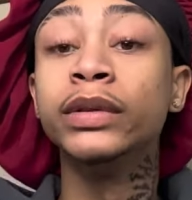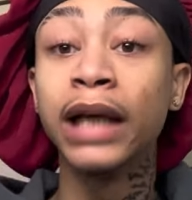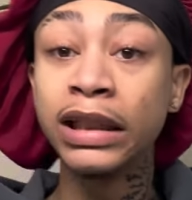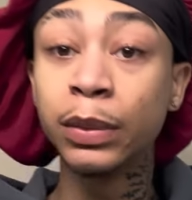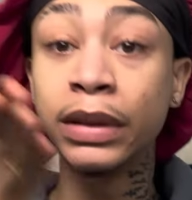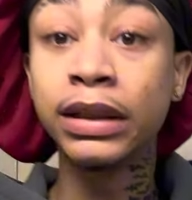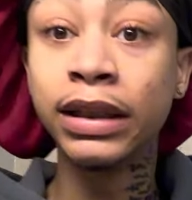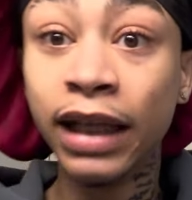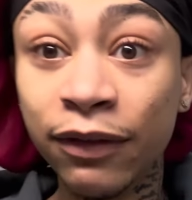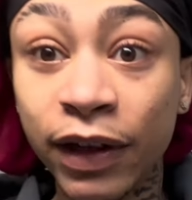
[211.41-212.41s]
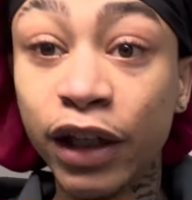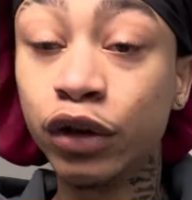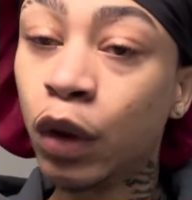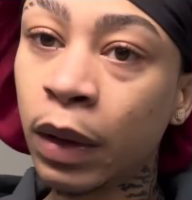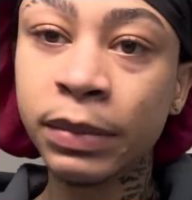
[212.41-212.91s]
That's what it's giving. You
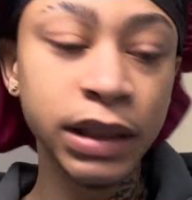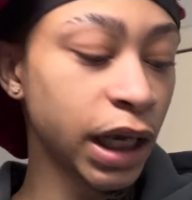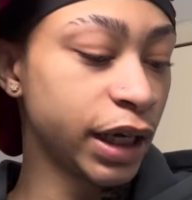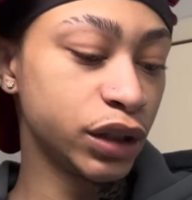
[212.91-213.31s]
know what I'm saying?